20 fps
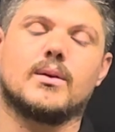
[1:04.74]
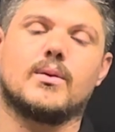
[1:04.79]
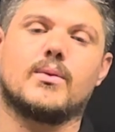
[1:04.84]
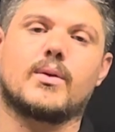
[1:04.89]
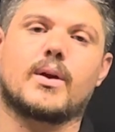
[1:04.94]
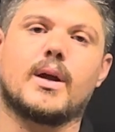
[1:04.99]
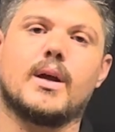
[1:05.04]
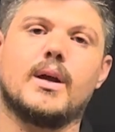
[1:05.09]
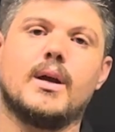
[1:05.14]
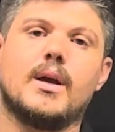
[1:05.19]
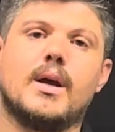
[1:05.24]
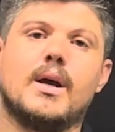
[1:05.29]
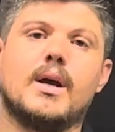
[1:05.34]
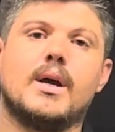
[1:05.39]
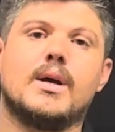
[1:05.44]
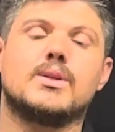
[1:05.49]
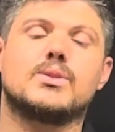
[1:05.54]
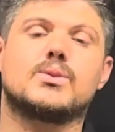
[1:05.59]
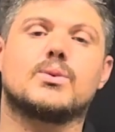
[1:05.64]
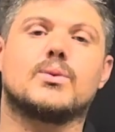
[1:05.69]
Okay,
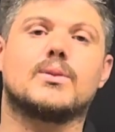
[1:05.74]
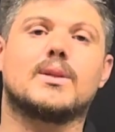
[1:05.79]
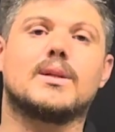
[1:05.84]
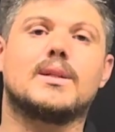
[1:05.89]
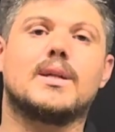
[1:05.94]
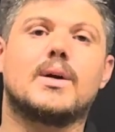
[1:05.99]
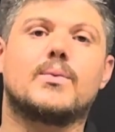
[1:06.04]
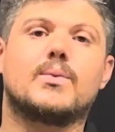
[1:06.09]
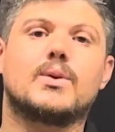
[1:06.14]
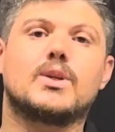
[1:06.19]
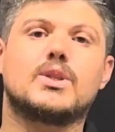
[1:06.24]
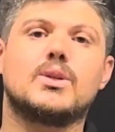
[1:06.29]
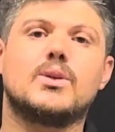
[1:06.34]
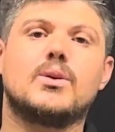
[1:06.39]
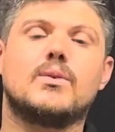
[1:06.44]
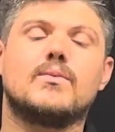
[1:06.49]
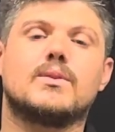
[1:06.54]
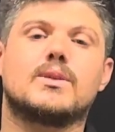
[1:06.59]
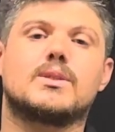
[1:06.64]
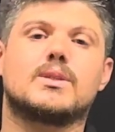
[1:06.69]
so the direction
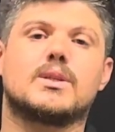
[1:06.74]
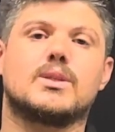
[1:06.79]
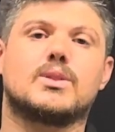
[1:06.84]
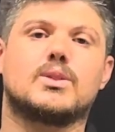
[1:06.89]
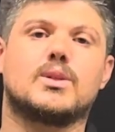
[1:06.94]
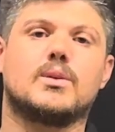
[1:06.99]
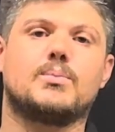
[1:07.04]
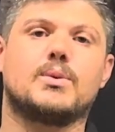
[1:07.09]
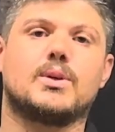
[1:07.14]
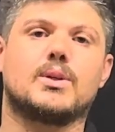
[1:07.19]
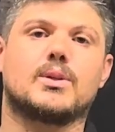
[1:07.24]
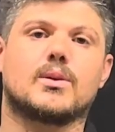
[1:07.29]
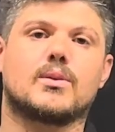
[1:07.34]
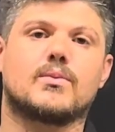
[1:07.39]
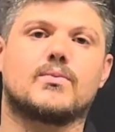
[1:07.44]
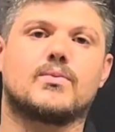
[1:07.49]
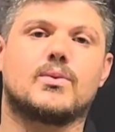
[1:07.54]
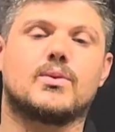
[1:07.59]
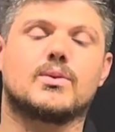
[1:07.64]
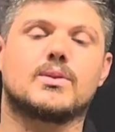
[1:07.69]
of the
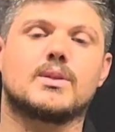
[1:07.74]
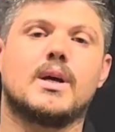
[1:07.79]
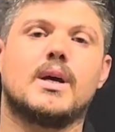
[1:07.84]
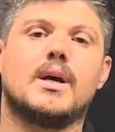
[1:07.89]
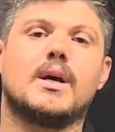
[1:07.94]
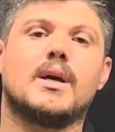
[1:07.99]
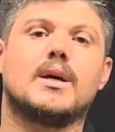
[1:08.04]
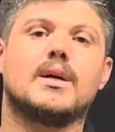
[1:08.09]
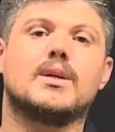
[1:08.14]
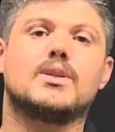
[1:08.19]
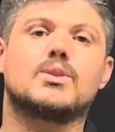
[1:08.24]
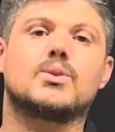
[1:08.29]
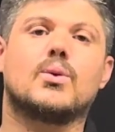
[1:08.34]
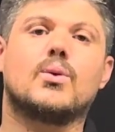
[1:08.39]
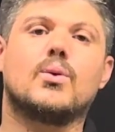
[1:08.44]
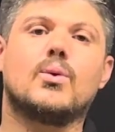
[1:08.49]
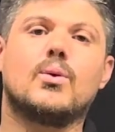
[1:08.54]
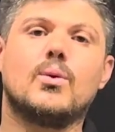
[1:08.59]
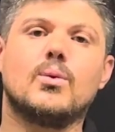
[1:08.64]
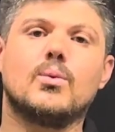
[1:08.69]
centripetal force is
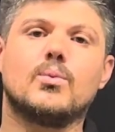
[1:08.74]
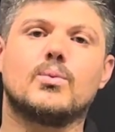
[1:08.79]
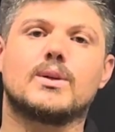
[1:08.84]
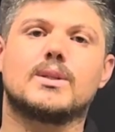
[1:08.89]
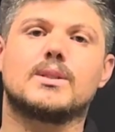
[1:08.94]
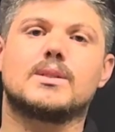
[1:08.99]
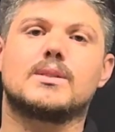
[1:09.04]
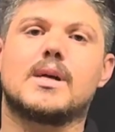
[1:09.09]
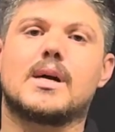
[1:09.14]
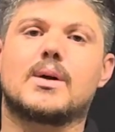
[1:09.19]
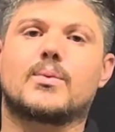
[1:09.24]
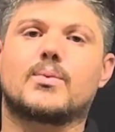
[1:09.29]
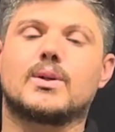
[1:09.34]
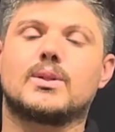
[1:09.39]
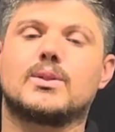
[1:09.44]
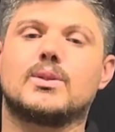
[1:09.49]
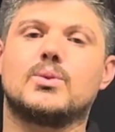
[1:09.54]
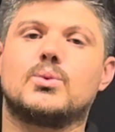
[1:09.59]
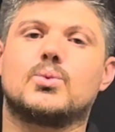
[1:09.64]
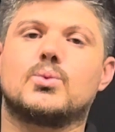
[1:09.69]
always
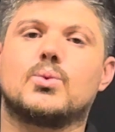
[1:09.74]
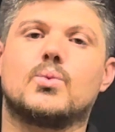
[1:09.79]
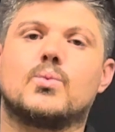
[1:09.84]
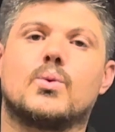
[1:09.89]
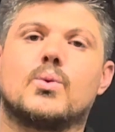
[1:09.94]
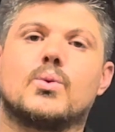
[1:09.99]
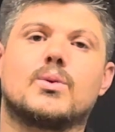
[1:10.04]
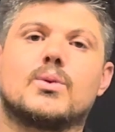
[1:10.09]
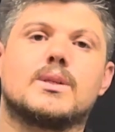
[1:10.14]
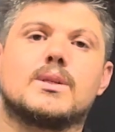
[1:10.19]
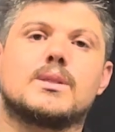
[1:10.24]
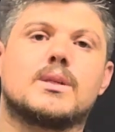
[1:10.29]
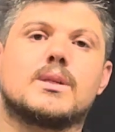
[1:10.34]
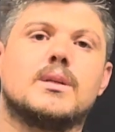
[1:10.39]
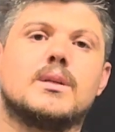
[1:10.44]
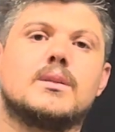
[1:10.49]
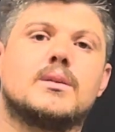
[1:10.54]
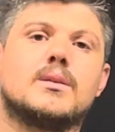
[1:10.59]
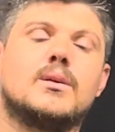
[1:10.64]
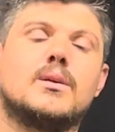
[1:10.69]
directed toward the
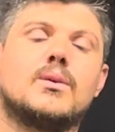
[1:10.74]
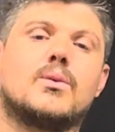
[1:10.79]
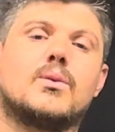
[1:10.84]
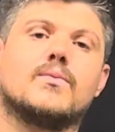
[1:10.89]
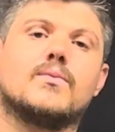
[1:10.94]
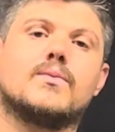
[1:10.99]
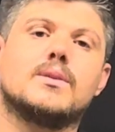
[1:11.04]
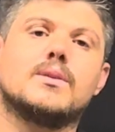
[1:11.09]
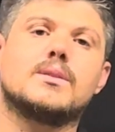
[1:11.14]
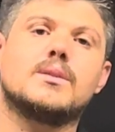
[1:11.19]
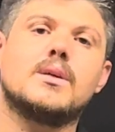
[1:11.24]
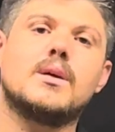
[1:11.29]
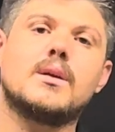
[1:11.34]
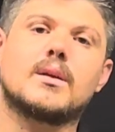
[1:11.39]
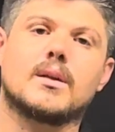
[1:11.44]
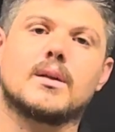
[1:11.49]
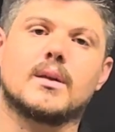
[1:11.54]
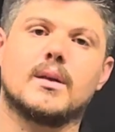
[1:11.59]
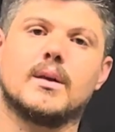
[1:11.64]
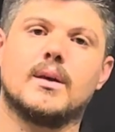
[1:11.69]
center of the
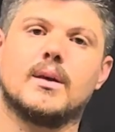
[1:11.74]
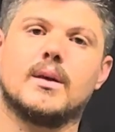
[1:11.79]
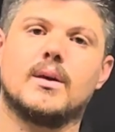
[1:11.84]
circle.